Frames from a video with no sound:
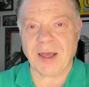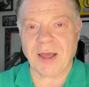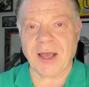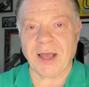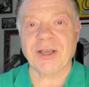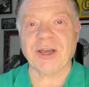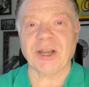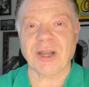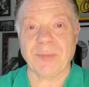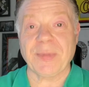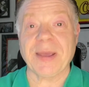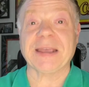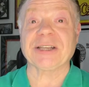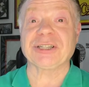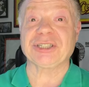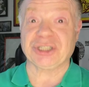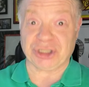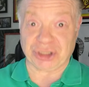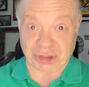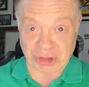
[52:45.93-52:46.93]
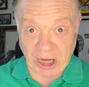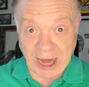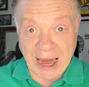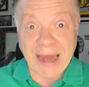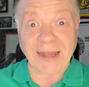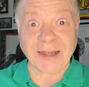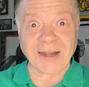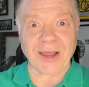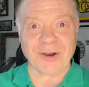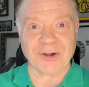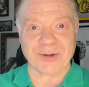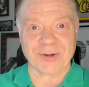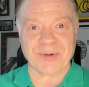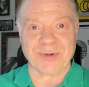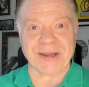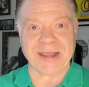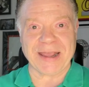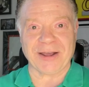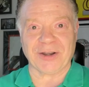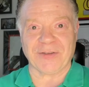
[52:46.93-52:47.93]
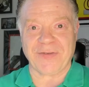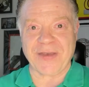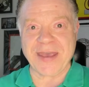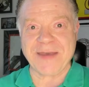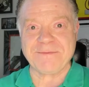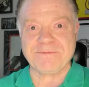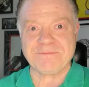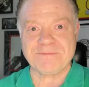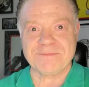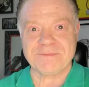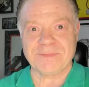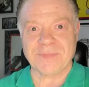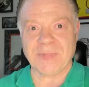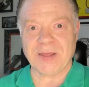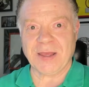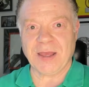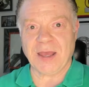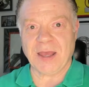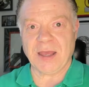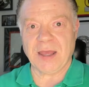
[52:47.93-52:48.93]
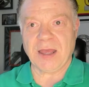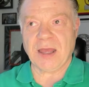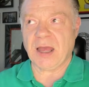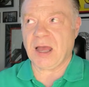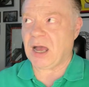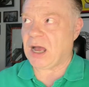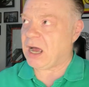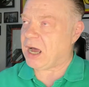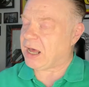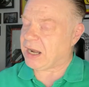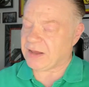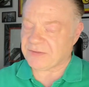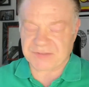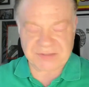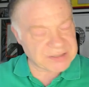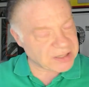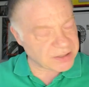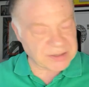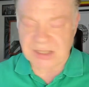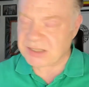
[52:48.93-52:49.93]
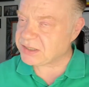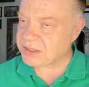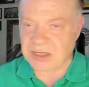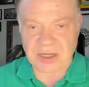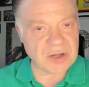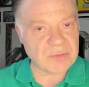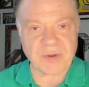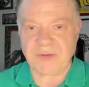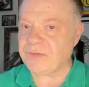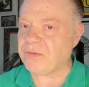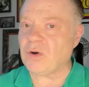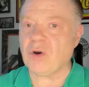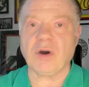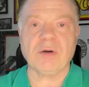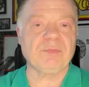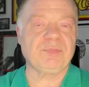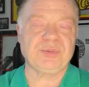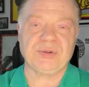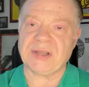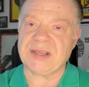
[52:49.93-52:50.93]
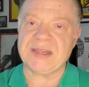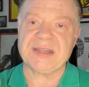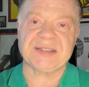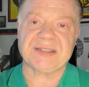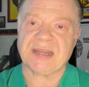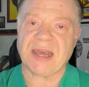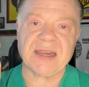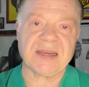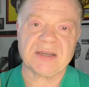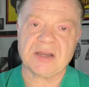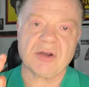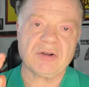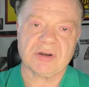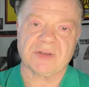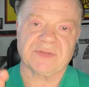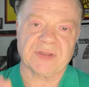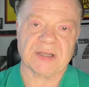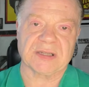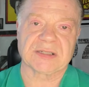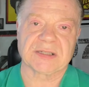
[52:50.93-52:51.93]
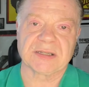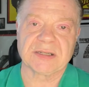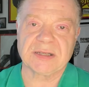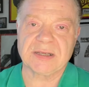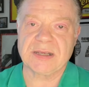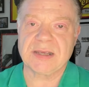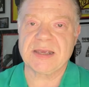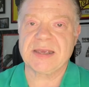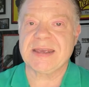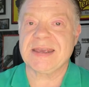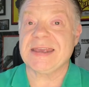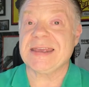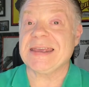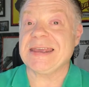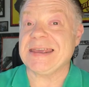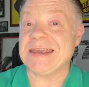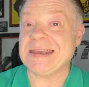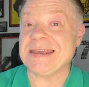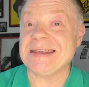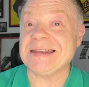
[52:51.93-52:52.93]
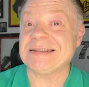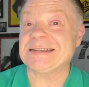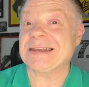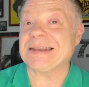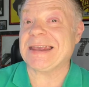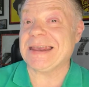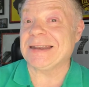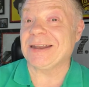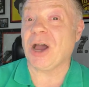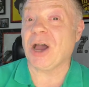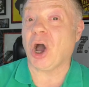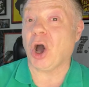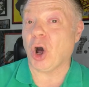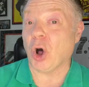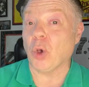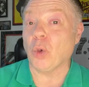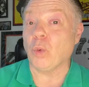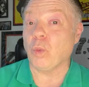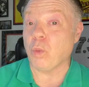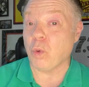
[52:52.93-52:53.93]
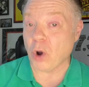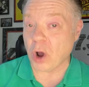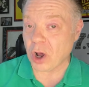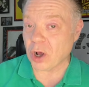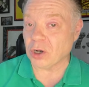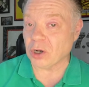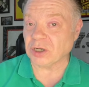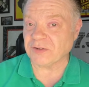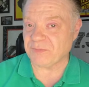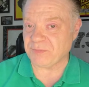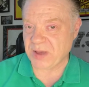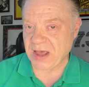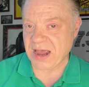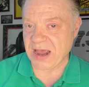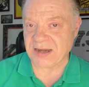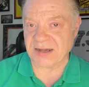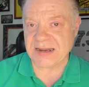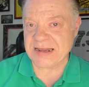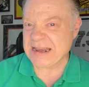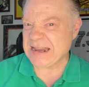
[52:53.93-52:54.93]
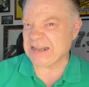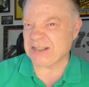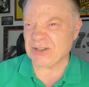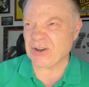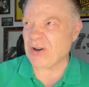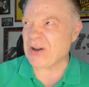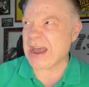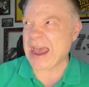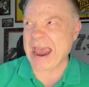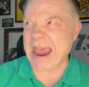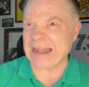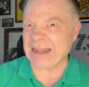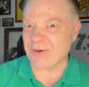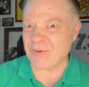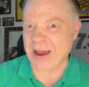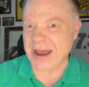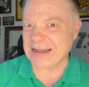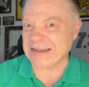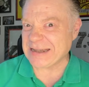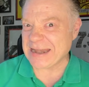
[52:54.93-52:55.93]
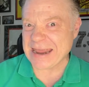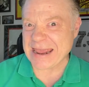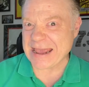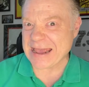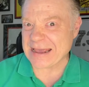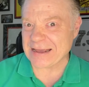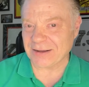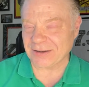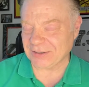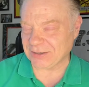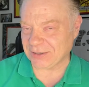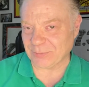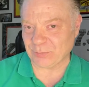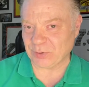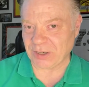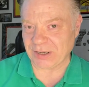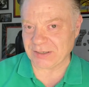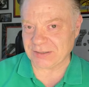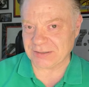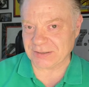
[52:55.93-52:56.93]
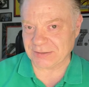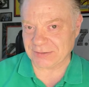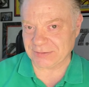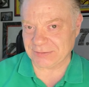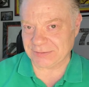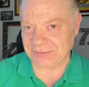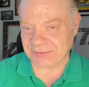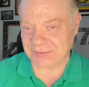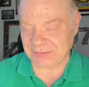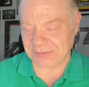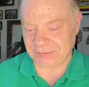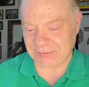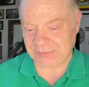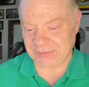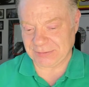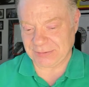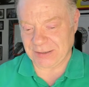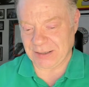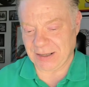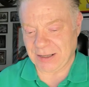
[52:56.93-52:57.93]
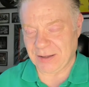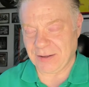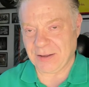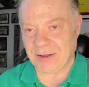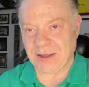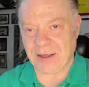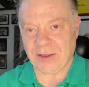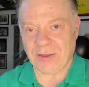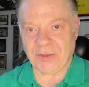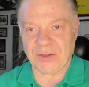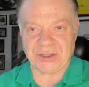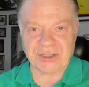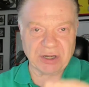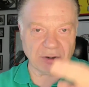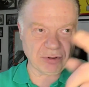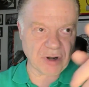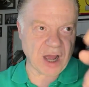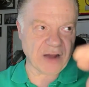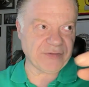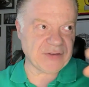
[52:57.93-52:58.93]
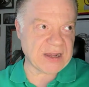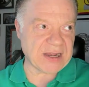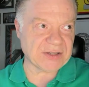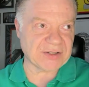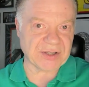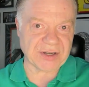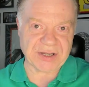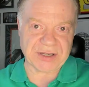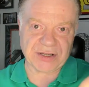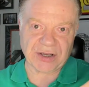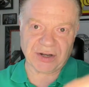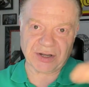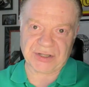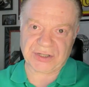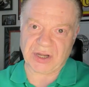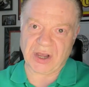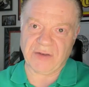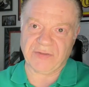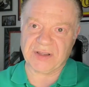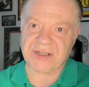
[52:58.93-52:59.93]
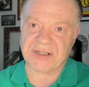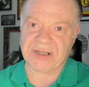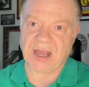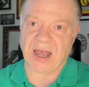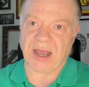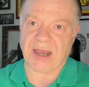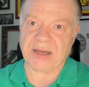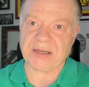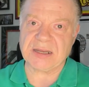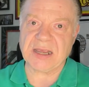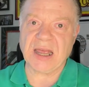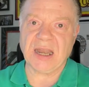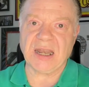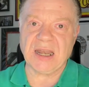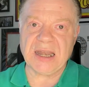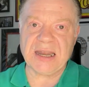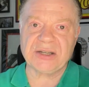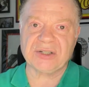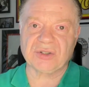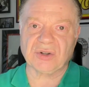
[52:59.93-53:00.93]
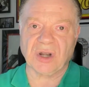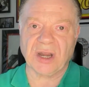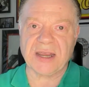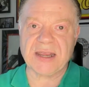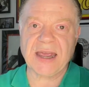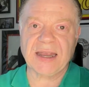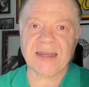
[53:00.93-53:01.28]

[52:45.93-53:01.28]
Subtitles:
are going to make a shed load of money out of him. And I've said this to you before, and please take note of this. He's in a whole world of pain, not anywhere near complete. The 2.5 years that he's going to serve inside, literally